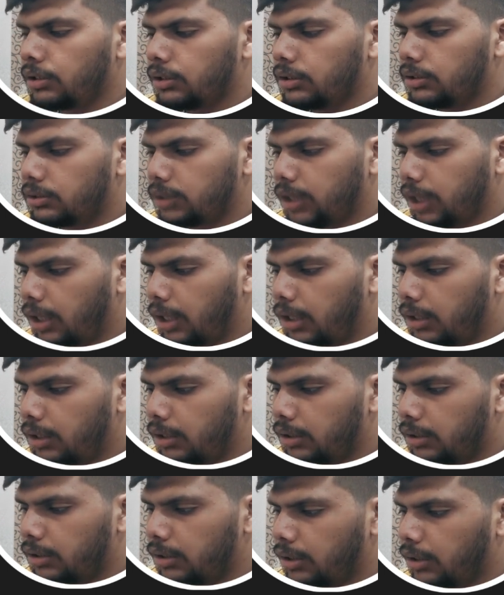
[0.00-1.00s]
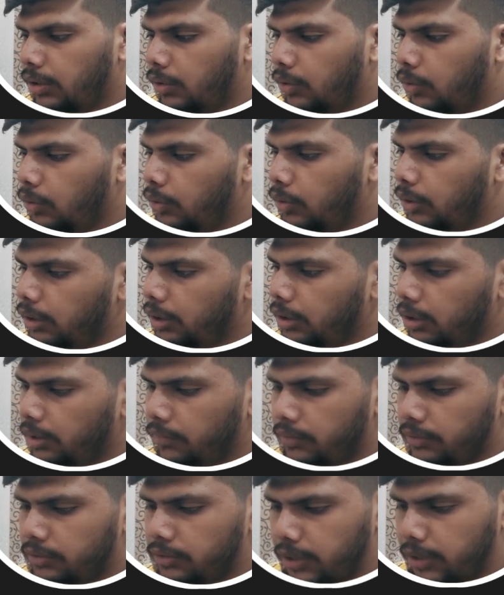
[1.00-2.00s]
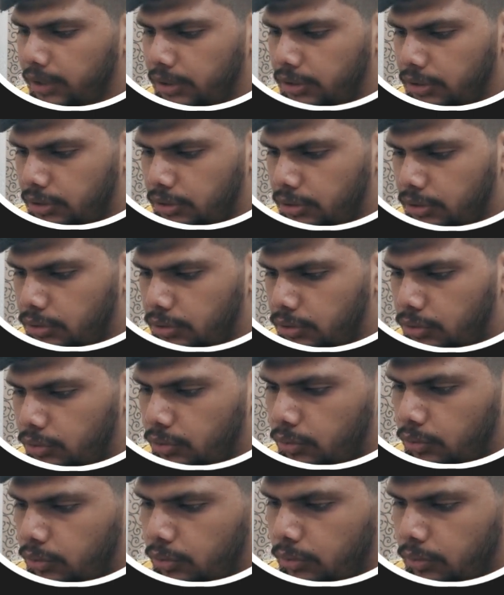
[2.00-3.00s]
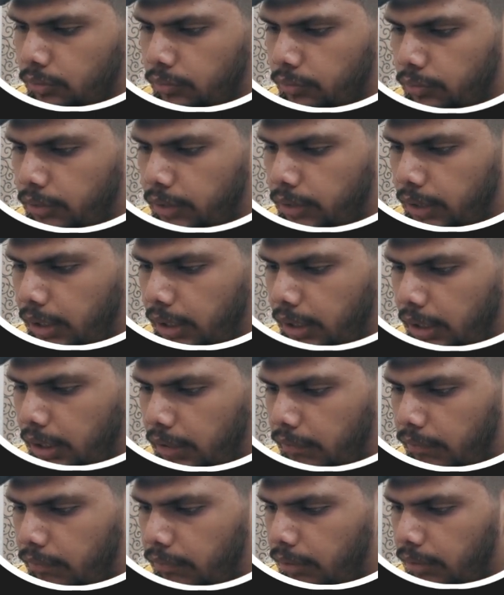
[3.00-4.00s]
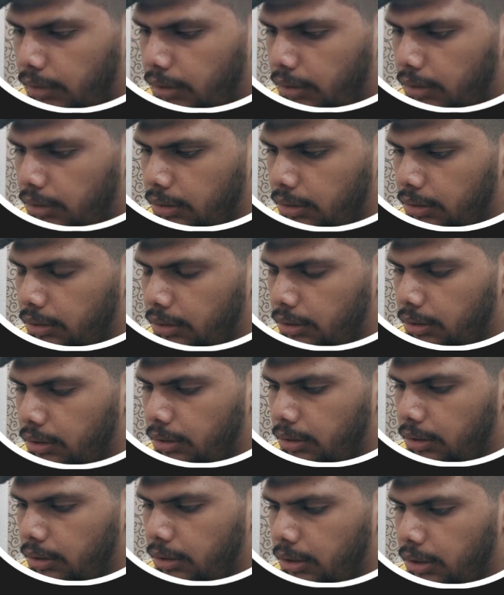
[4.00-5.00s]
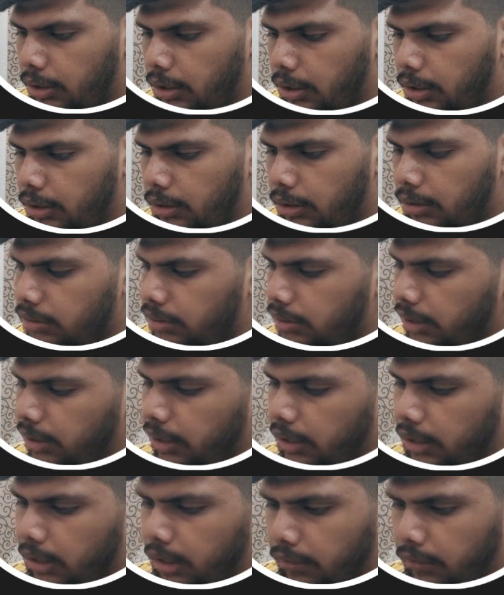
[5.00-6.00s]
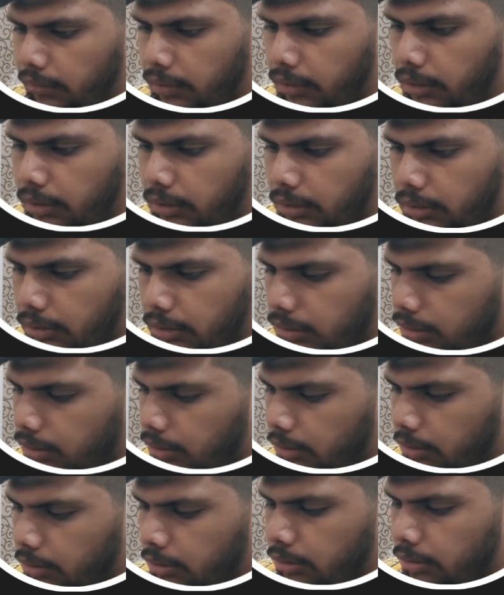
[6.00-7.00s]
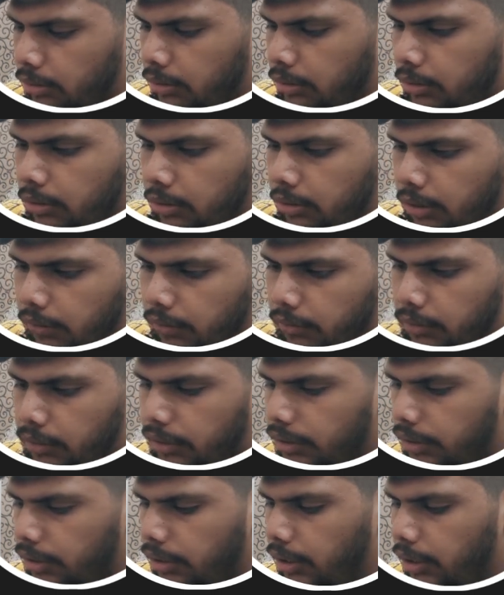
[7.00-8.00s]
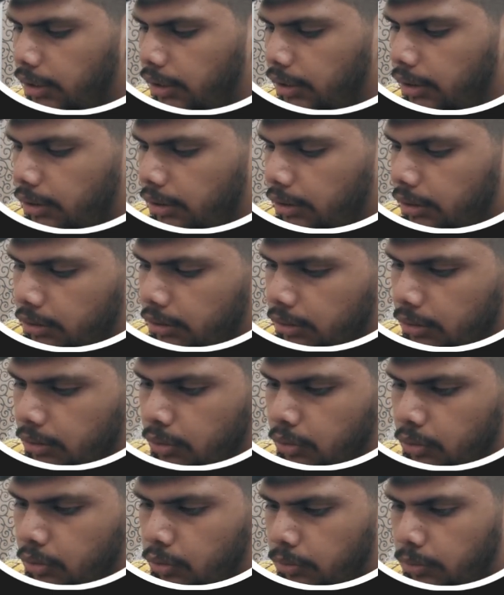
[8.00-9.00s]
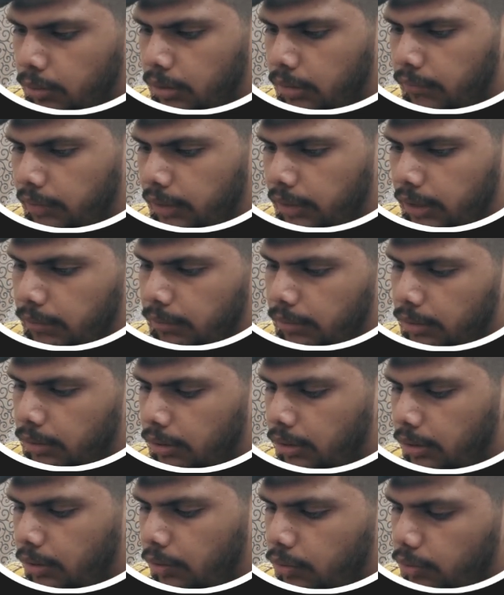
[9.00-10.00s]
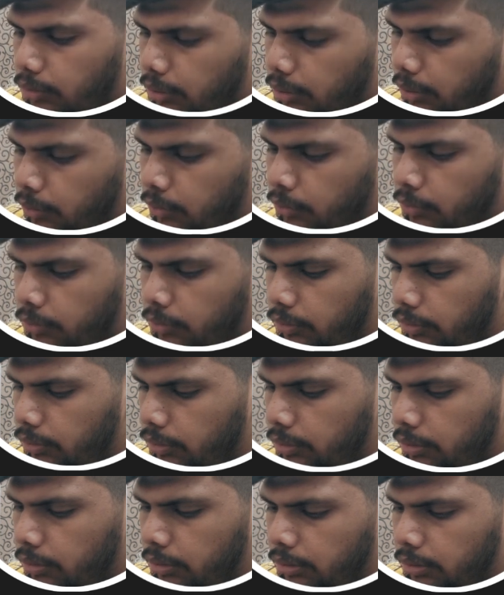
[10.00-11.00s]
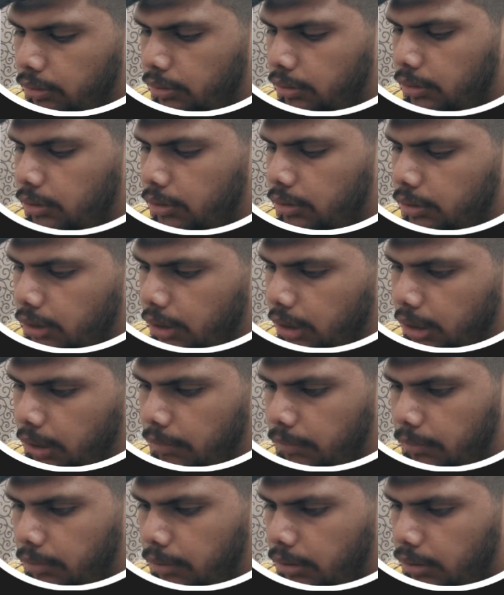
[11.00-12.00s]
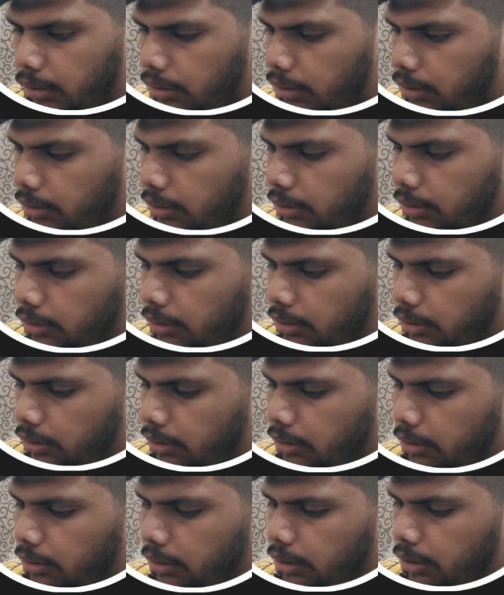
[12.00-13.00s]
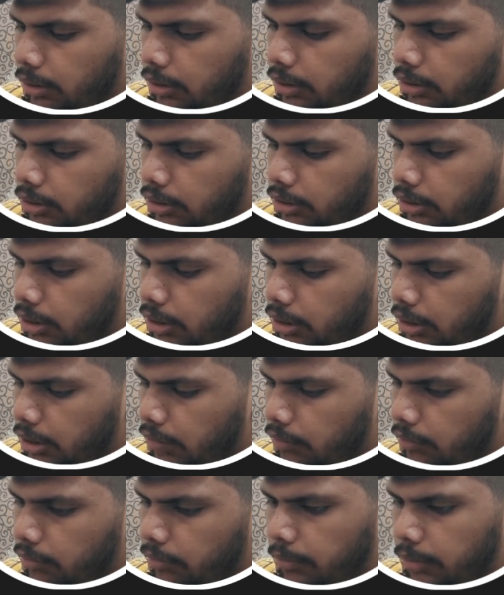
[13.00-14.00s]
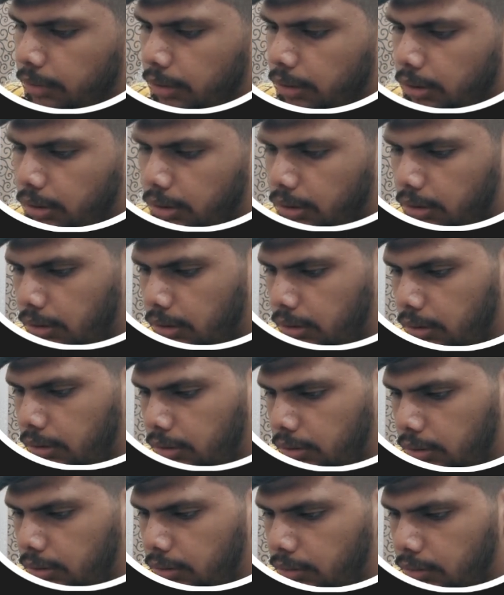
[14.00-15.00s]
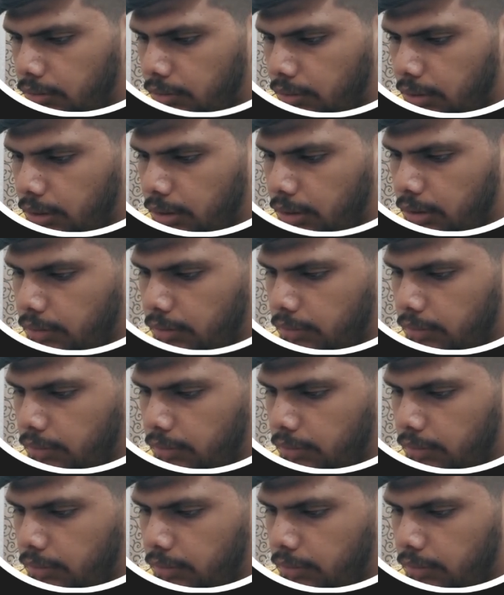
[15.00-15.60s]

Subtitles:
start the clock in the reverse direction. So for that I will need set interval. I will create a global variable countdown timer and initially it will be null. Okay,